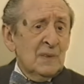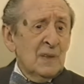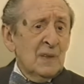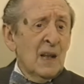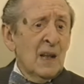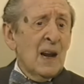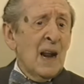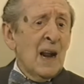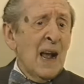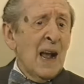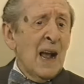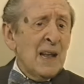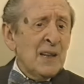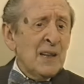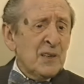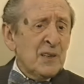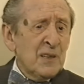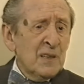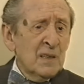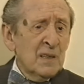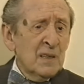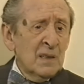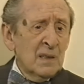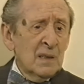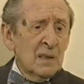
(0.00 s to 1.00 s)

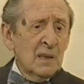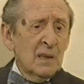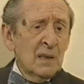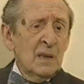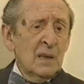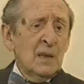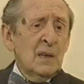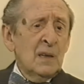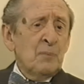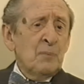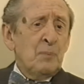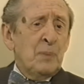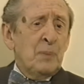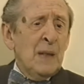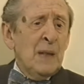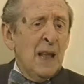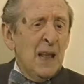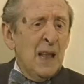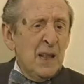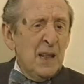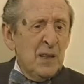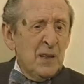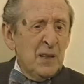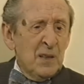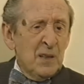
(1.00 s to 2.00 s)
Rising
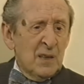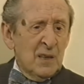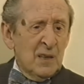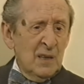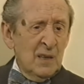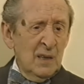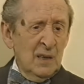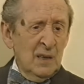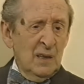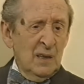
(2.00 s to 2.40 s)
planes,